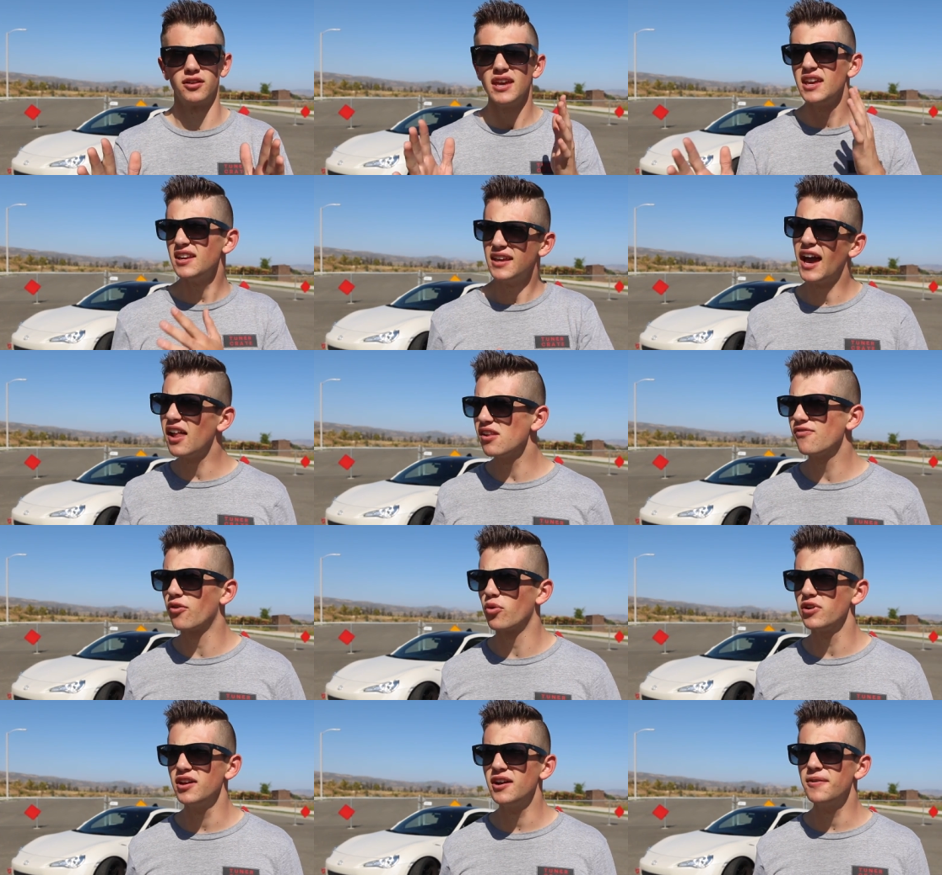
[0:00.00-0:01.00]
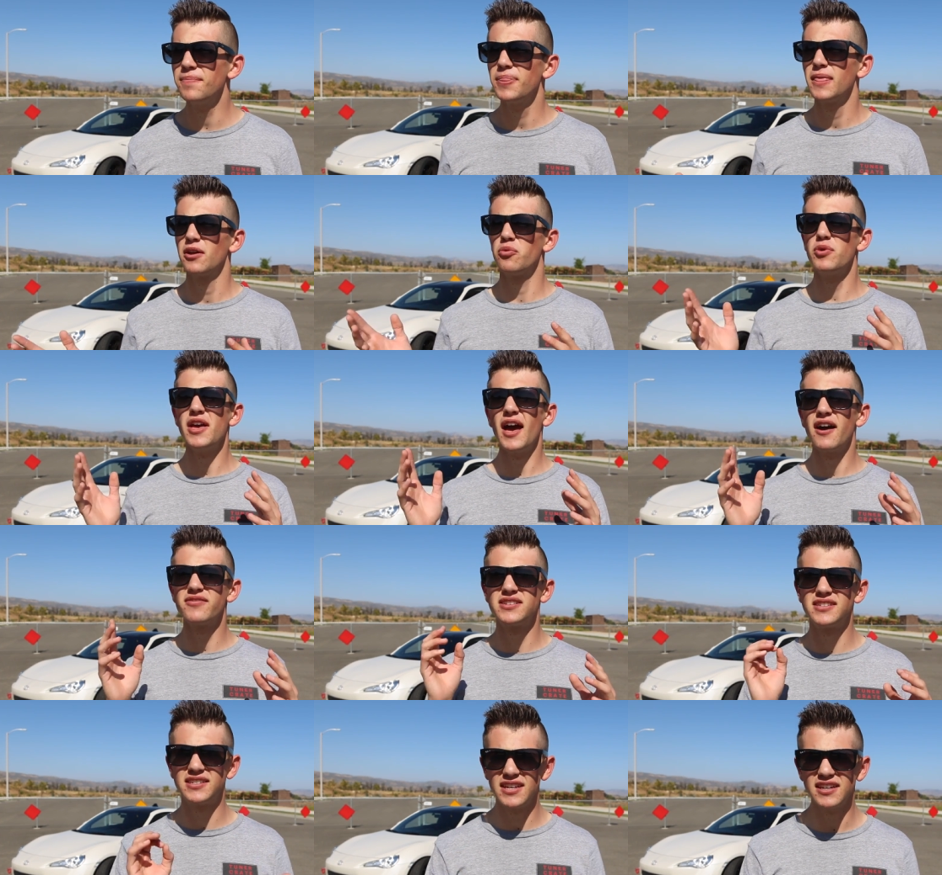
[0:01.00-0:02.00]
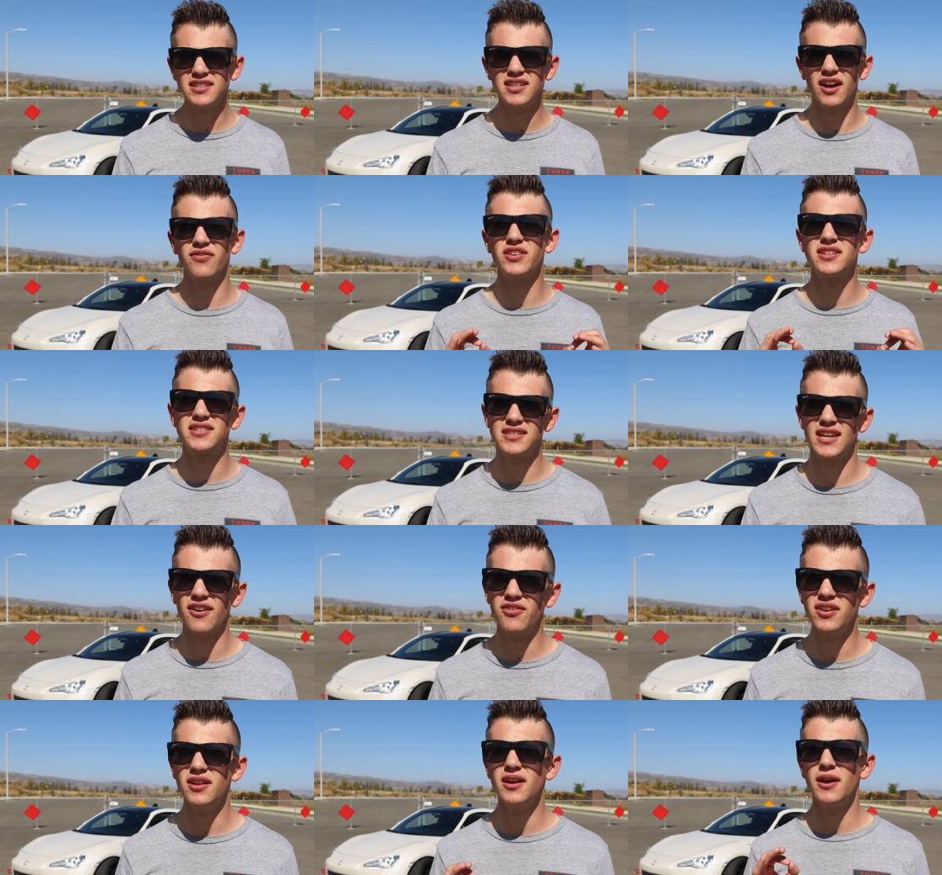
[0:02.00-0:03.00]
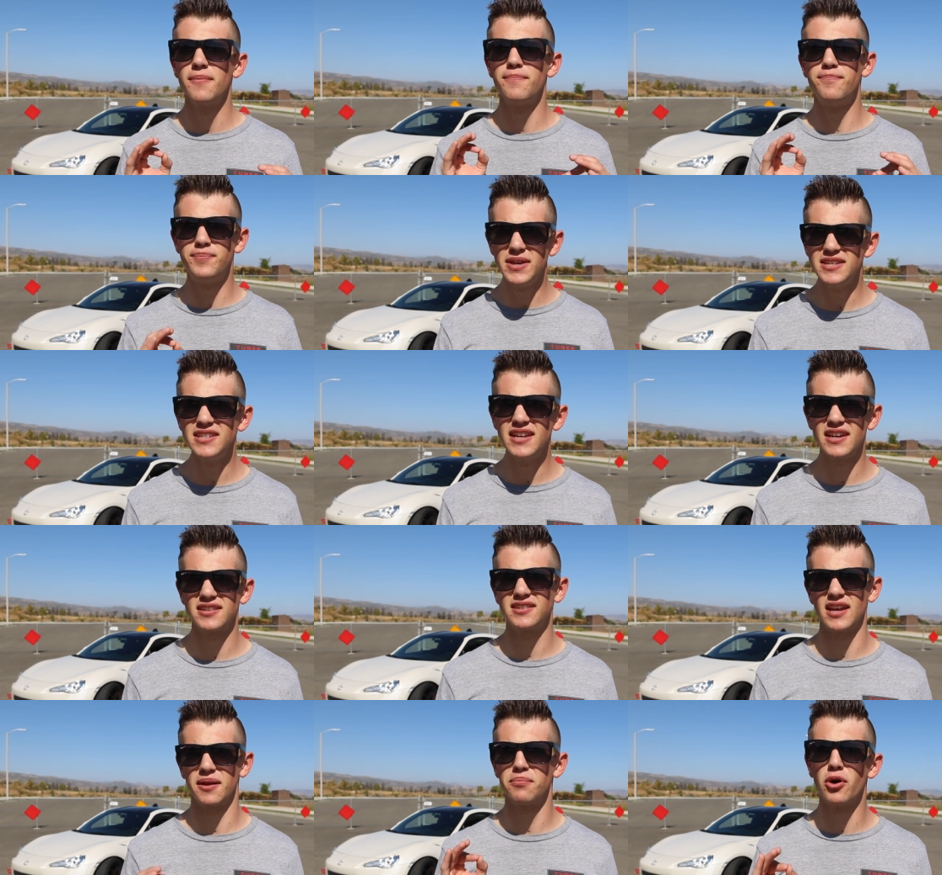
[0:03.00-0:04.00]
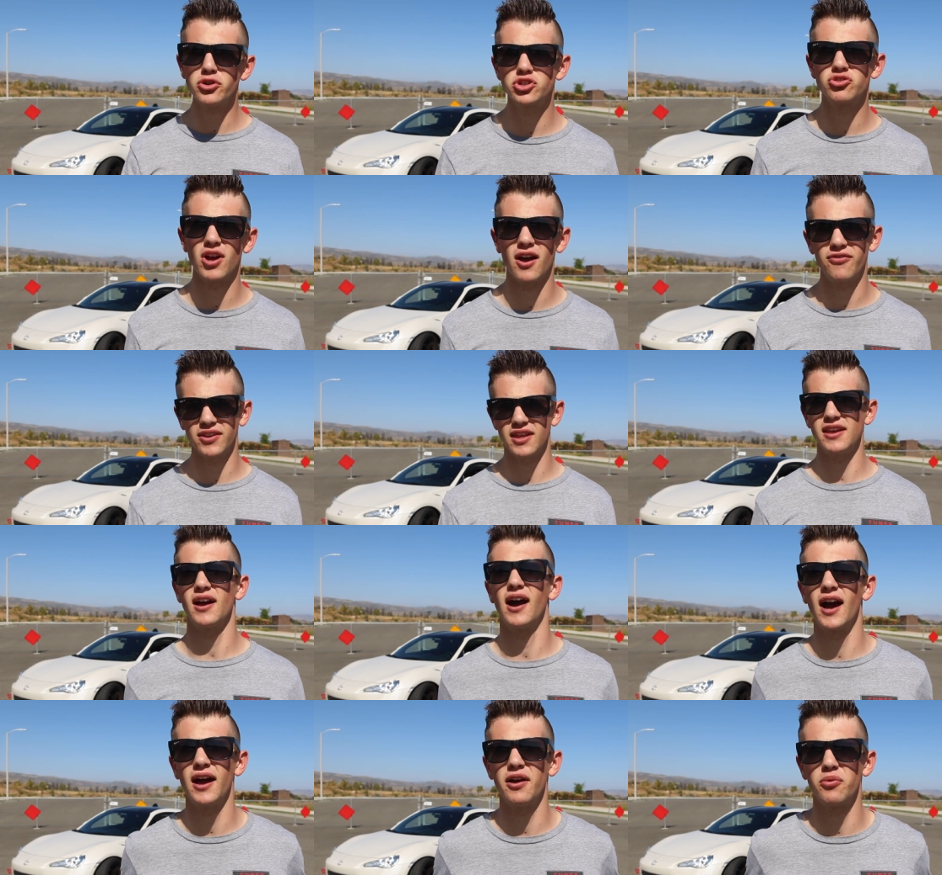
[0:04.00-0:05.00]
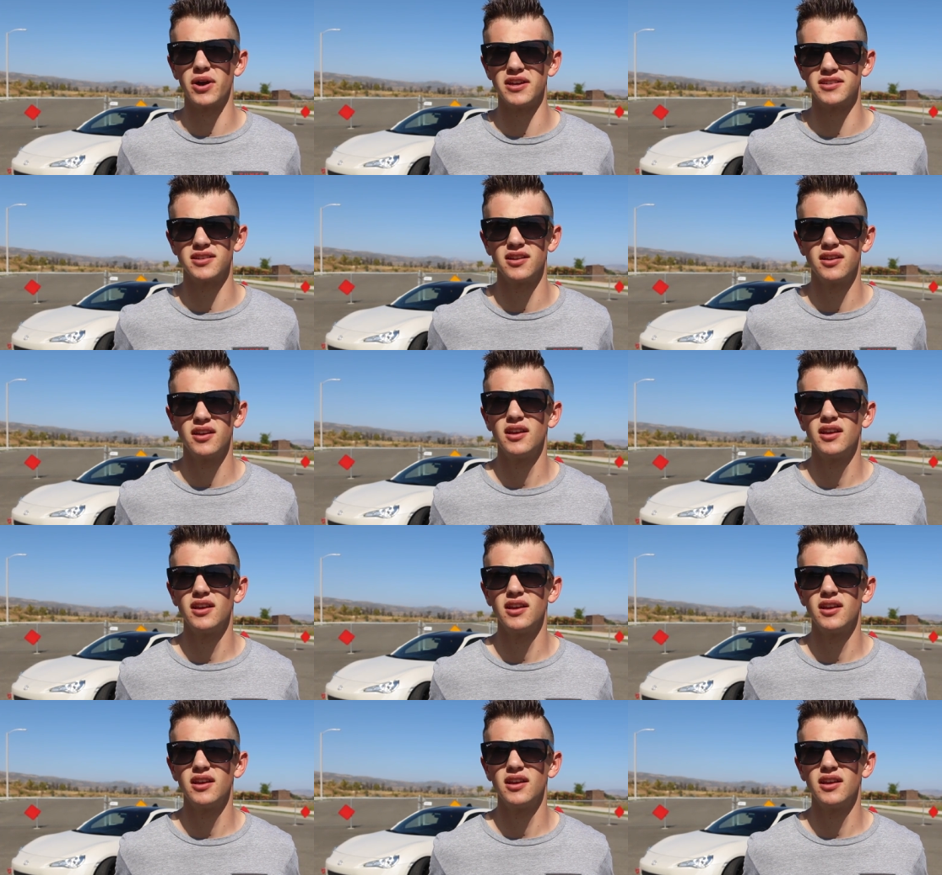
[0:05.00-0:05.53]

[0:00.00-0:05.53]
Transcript: In California, we have six of the seven busiest and most trafficy highways